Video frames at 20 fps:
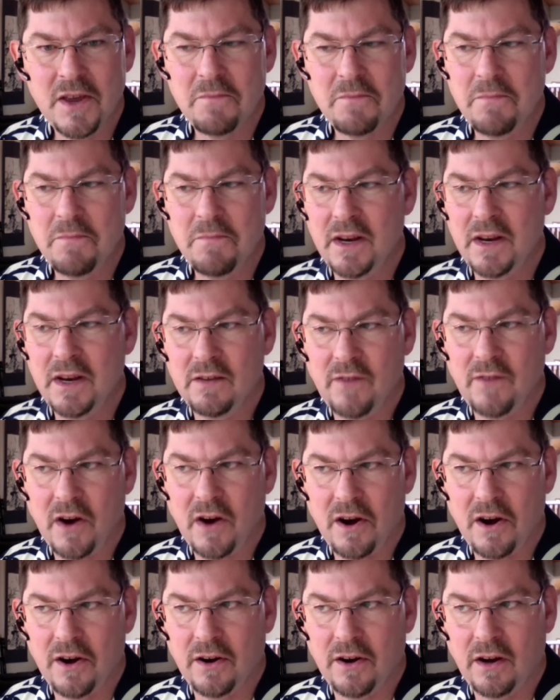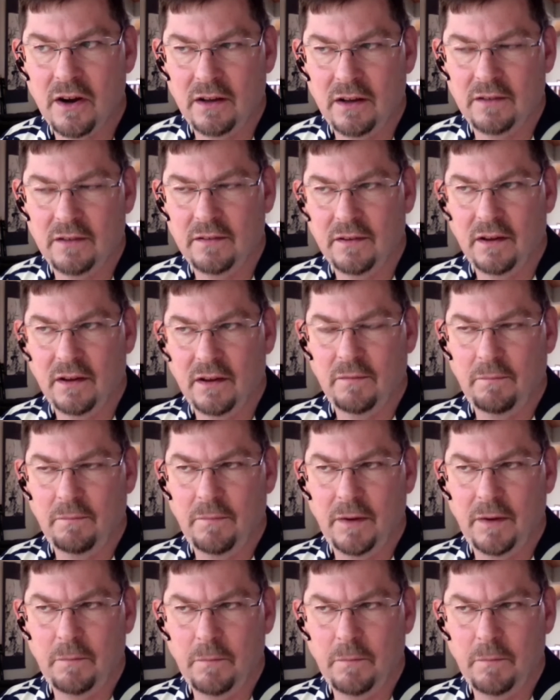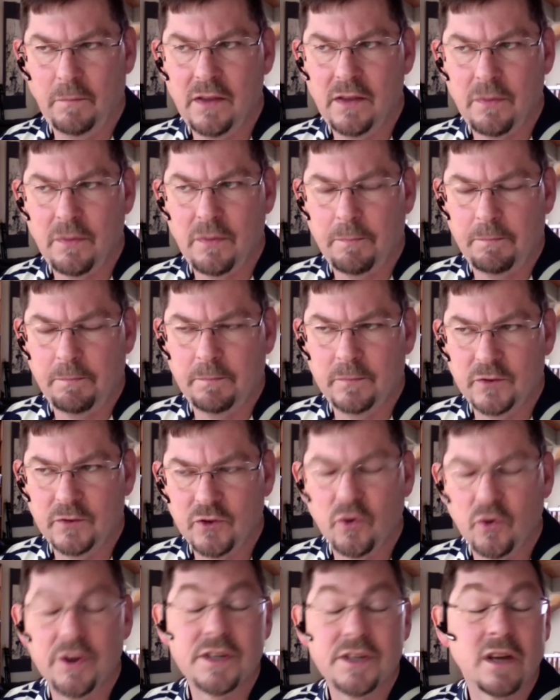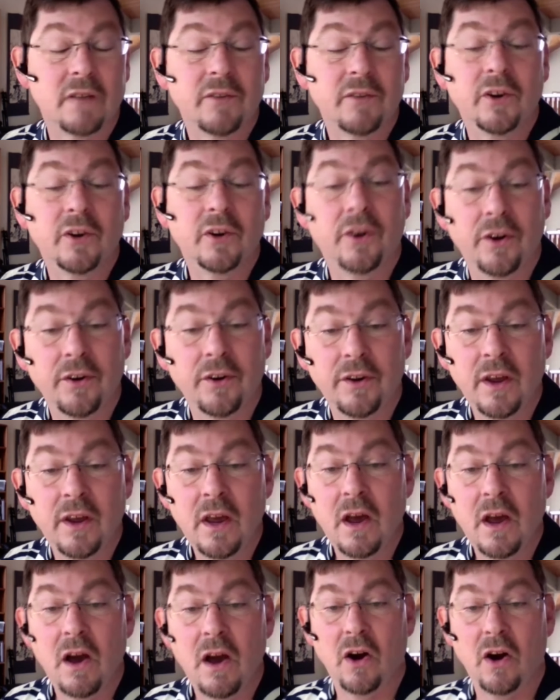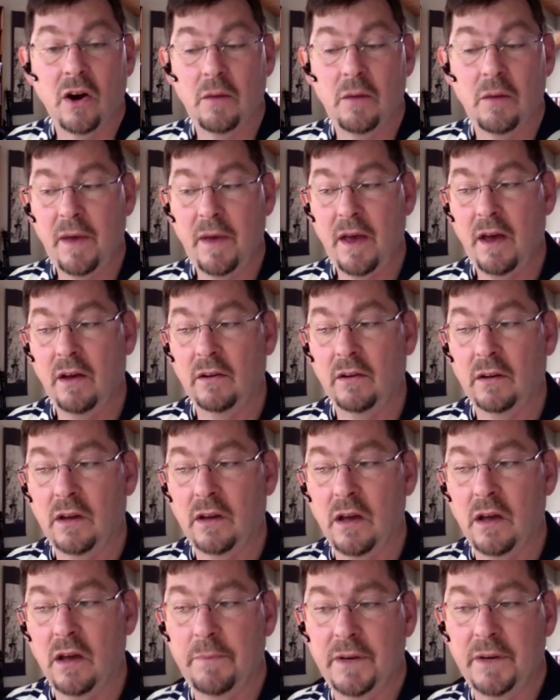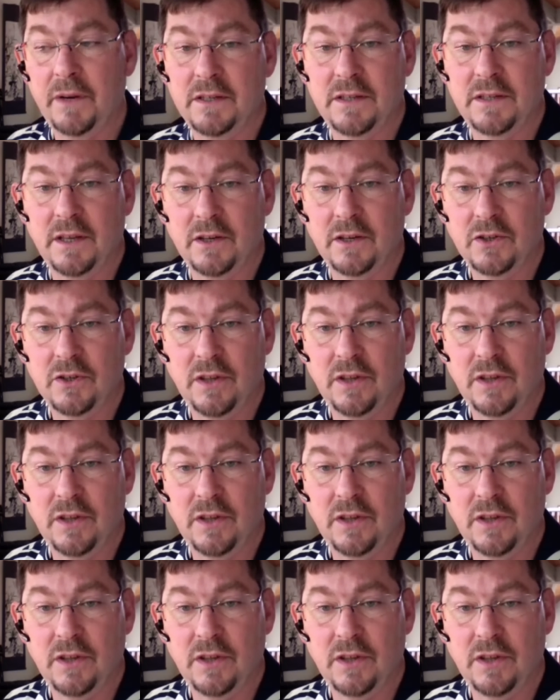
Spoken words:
Many of the stories I've heard are about companies that